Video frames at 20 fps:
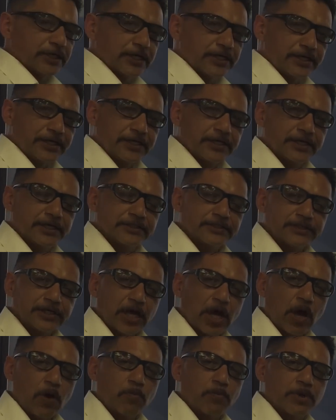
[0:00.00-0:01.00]
then is,
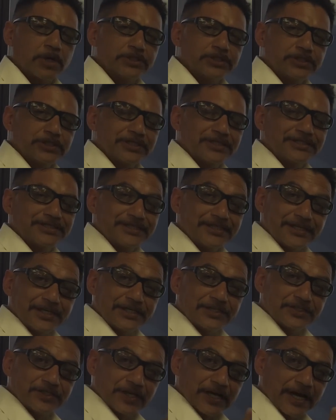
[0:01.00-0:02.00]
how much is
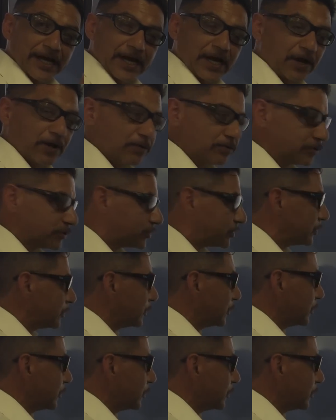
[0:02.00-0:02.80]
each ounce?